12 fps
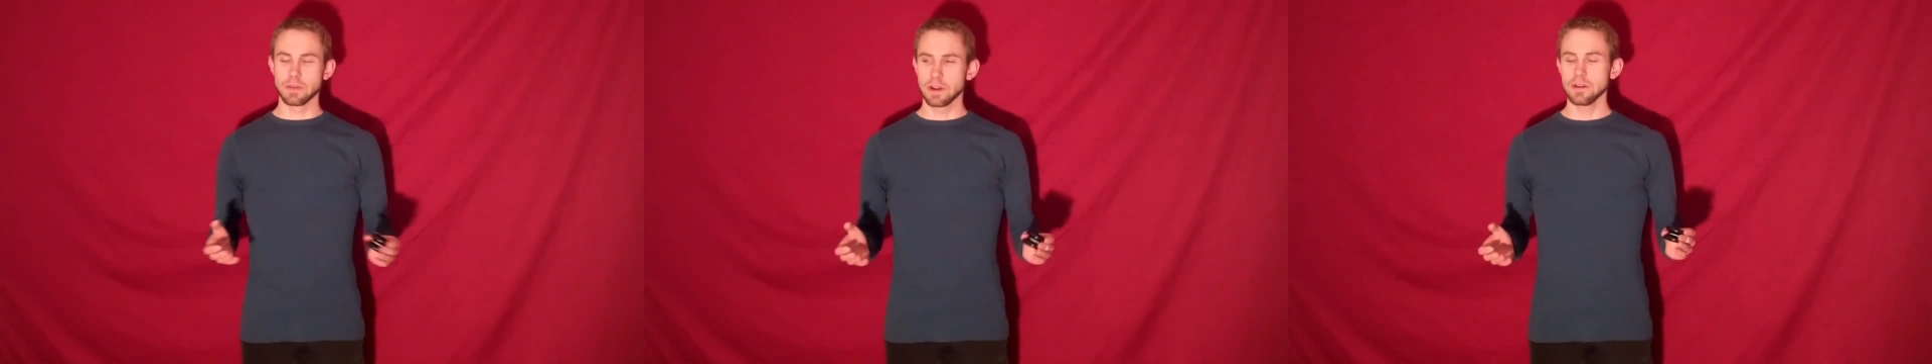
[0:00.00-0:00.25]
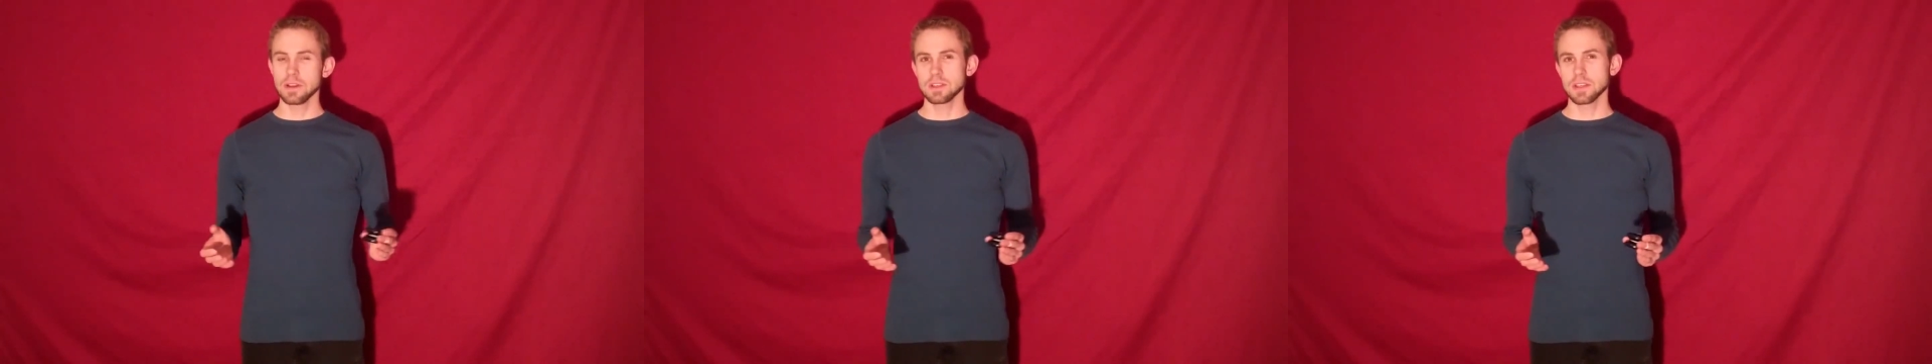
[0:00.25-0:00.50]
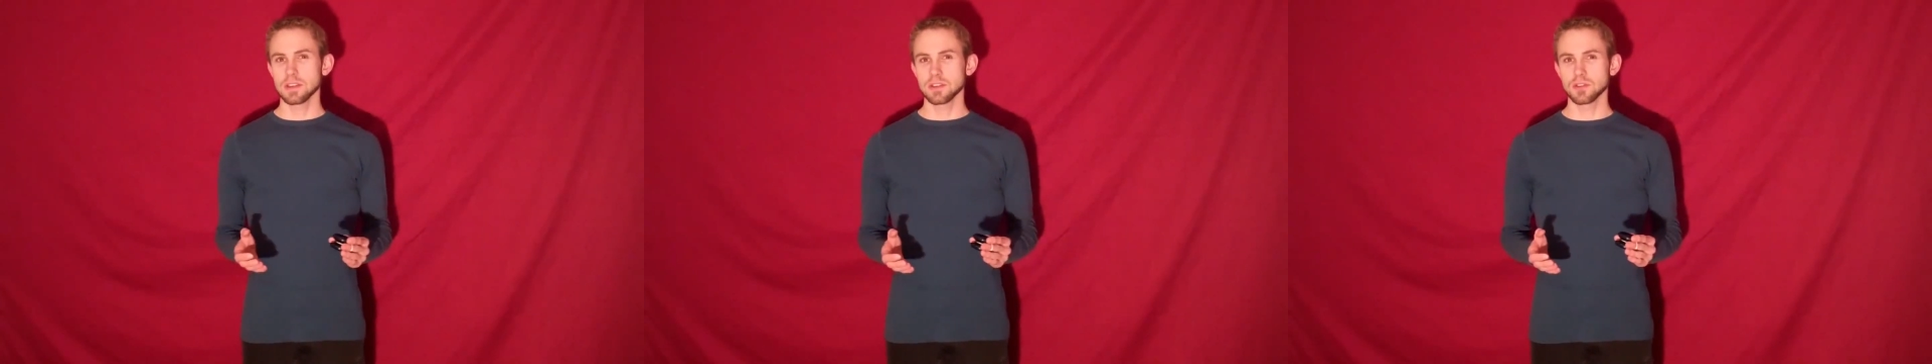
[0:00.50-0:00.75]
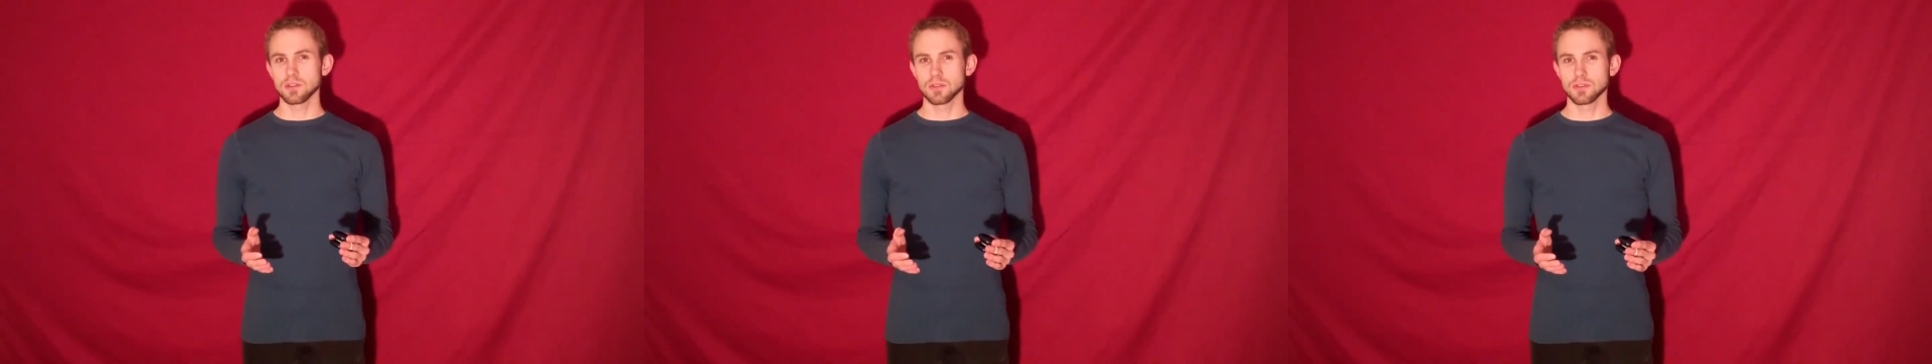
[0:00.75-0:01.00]
very
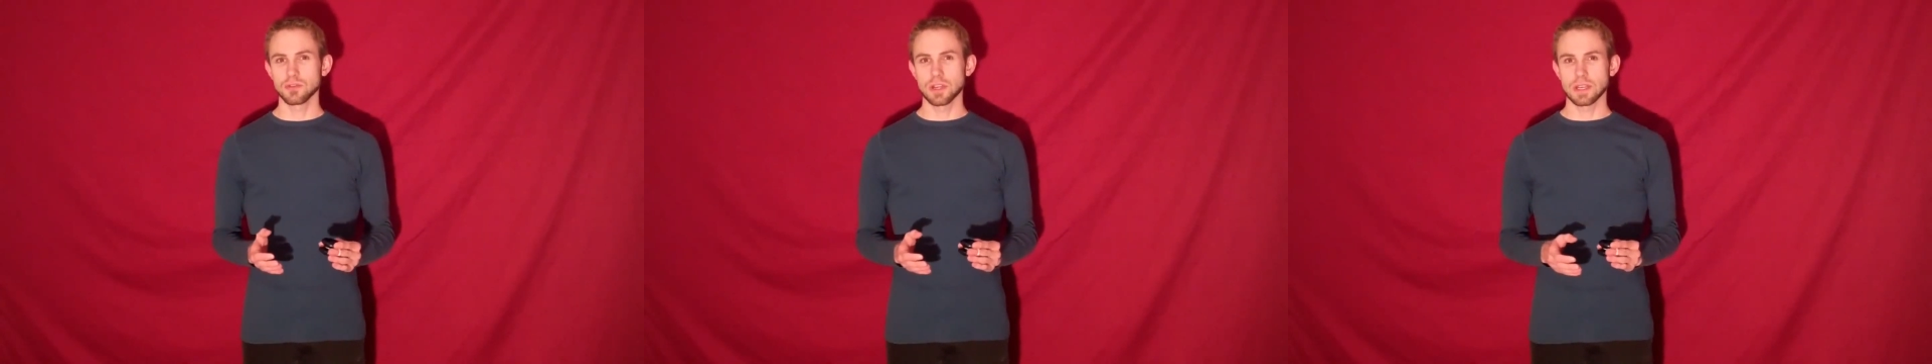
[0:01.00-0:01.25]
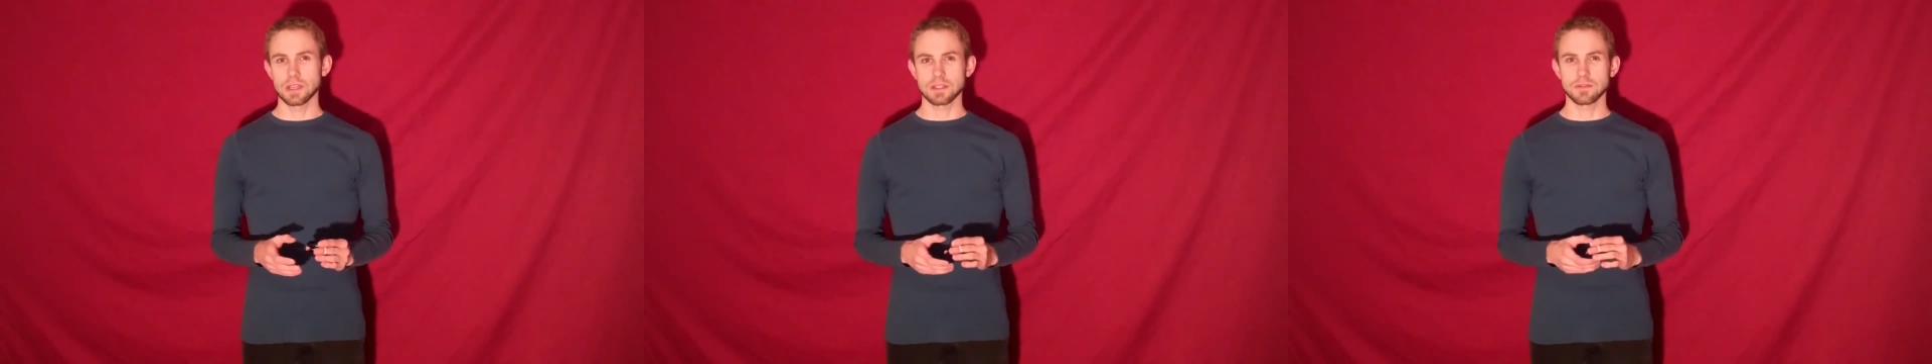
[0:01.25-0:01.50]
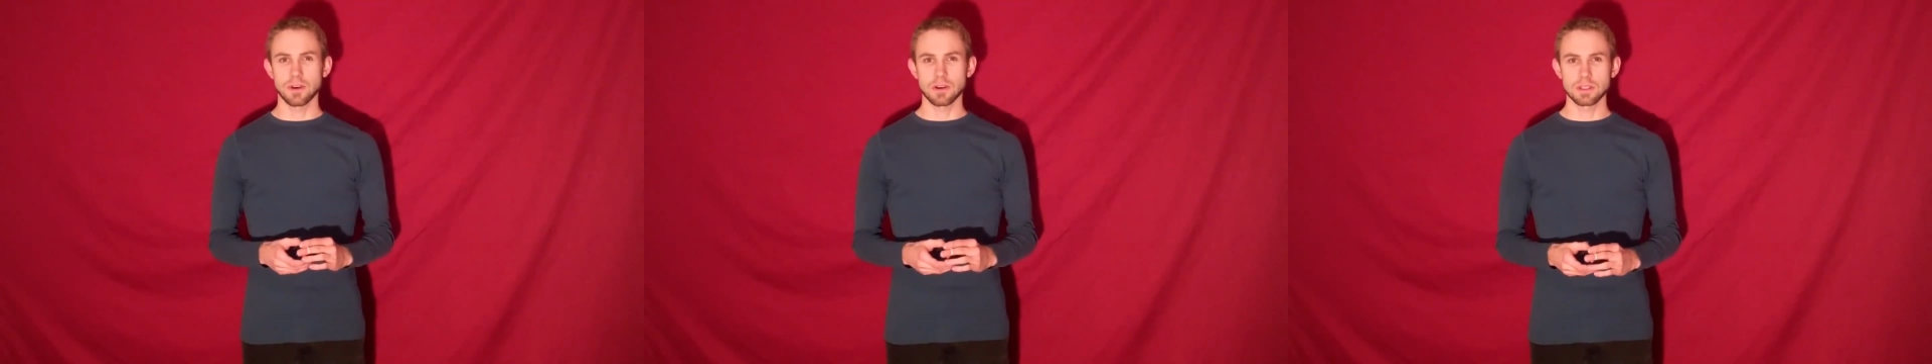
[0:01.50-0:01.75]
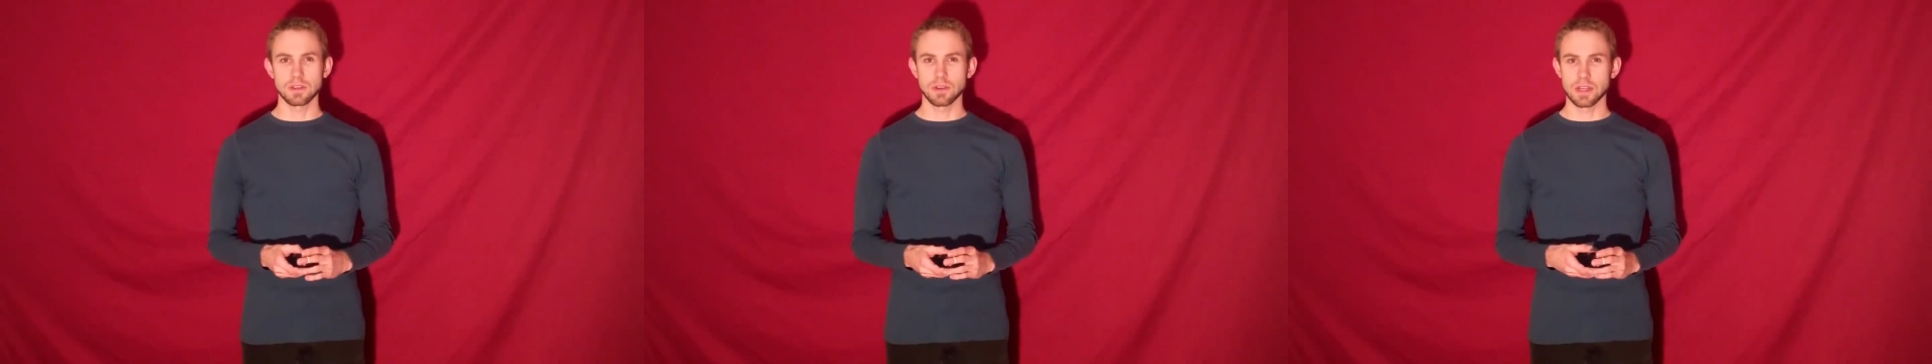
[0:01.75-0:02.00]
essential trick as
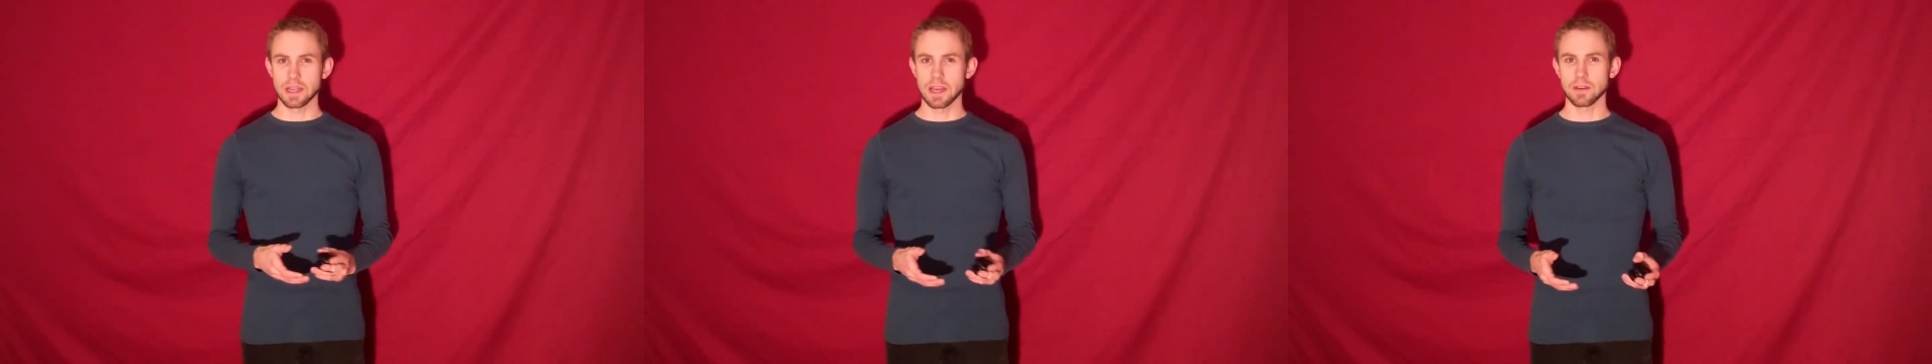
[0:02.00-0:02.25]
far as learning